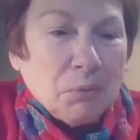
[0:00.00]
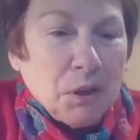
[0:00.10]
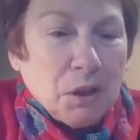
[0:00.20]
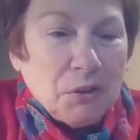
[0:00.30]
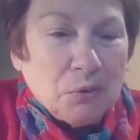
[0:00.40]
I
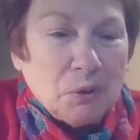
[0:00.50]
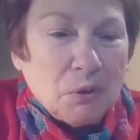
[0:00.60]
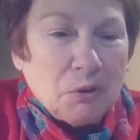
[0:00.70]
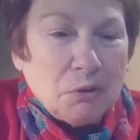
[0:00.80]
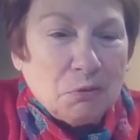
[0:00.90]
mean, I do a
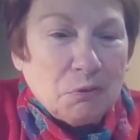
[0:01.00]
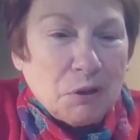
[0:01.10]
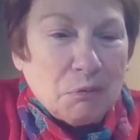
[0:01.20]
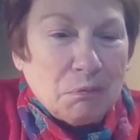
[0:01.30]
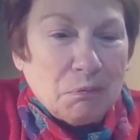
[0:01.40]
lot of
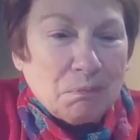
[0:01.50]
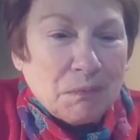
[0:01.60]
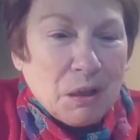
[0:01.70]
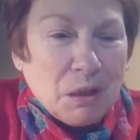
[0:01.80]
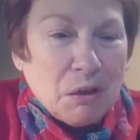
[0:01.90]

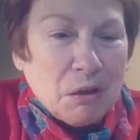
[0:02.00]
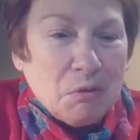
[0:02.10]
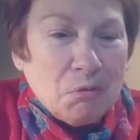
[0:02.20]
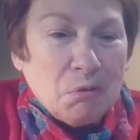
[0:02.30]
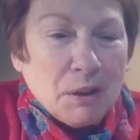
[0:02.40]

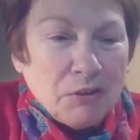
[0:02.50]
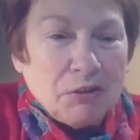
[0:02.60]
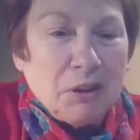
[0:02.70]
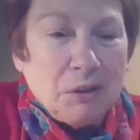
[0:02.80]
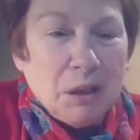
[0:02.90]

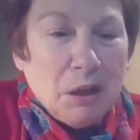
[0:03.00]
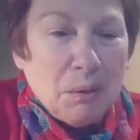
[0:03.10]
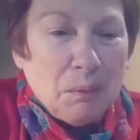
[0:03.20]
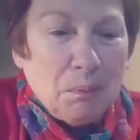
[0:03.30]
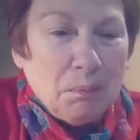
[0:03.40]
writing
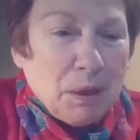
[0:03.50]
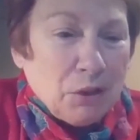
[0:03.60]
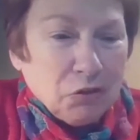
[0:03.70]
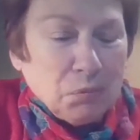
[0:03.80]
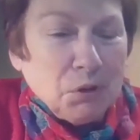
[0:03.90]

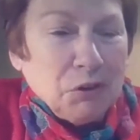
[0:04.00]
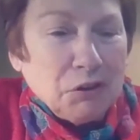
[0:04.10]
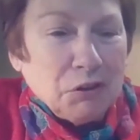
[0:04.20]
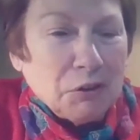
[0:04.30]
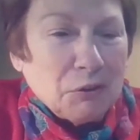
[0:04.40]
patient
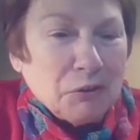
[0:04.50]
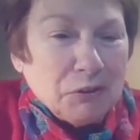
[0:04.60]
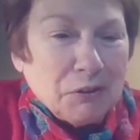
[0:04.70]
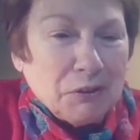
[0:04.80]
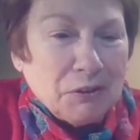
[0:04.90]
materials,
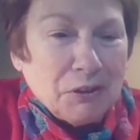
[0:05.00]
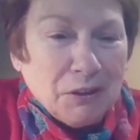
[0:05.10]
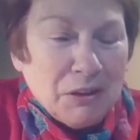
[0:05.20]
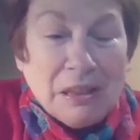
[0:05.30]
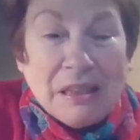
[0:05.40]
and
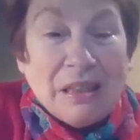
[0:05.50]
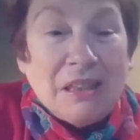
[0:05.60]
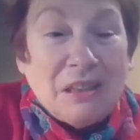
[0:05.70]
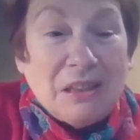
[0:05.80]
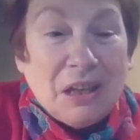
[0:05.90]

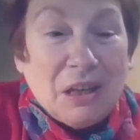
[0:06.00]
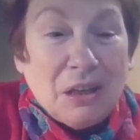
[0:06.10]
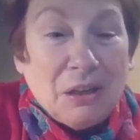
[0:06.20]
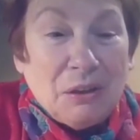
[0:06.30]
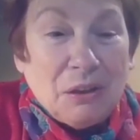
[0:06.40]

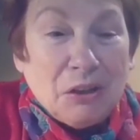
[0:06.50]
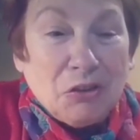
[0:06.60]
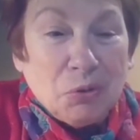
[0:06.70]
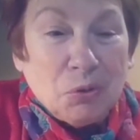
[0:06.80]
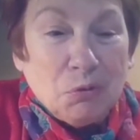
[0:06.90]
the
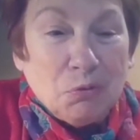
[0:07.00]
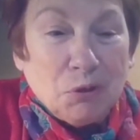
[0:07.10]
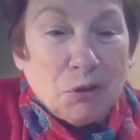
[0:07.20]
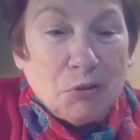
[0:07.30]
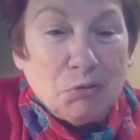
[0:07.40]
issue of
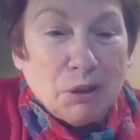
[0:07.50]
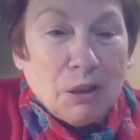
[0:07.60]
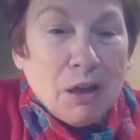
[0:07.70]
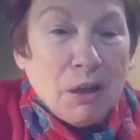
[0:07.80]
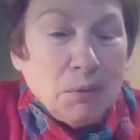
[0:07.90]

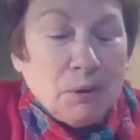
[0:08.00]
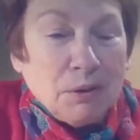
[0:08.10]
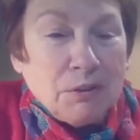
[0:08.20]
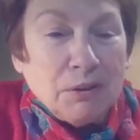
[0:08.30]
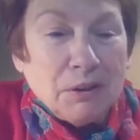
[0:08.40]

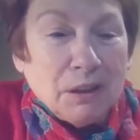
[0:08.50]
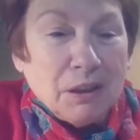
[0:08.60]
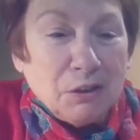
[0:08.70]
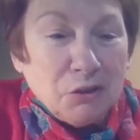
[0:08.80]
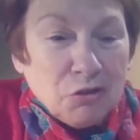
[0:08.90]
reliability
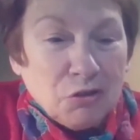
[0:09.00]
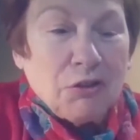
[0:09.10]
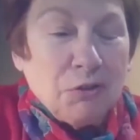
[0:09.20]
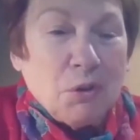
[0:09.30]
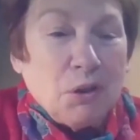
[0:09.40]
and
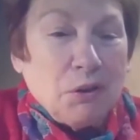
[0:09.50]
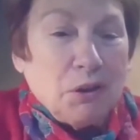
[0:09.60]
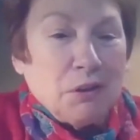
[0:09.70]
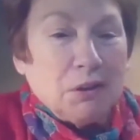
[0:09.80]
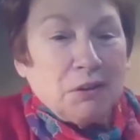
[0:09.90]

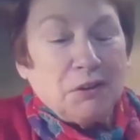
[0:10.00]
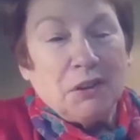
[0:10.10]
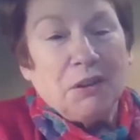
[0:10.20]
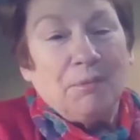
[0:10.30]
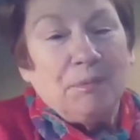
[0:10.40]
trustworthiness
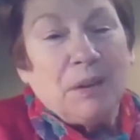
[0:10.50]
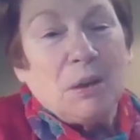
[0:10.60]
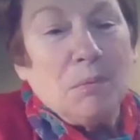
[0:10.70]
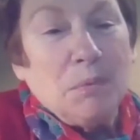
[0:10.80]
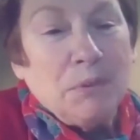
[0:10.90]

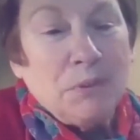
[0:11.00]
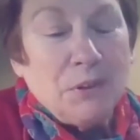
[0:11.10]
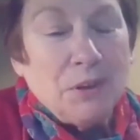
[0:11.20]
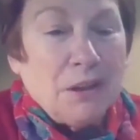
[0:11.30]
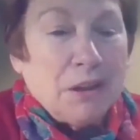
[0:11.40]

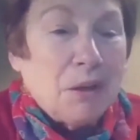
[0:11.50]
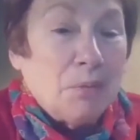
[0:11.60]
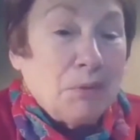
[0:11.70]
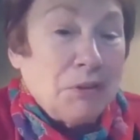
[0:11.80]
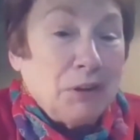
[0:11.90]

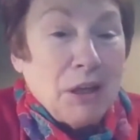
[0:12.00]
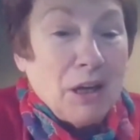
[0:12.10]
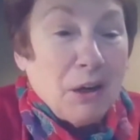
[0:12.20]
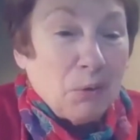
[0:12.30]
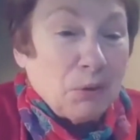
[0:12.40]
comes in
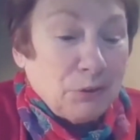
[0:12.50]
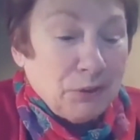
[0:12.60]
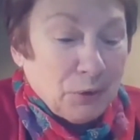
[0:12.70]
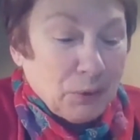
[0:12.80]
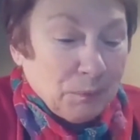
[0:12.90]
there
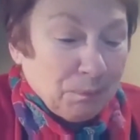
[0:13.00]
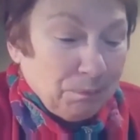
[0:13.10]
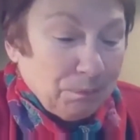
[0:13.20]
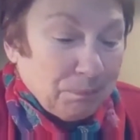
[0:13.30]
also.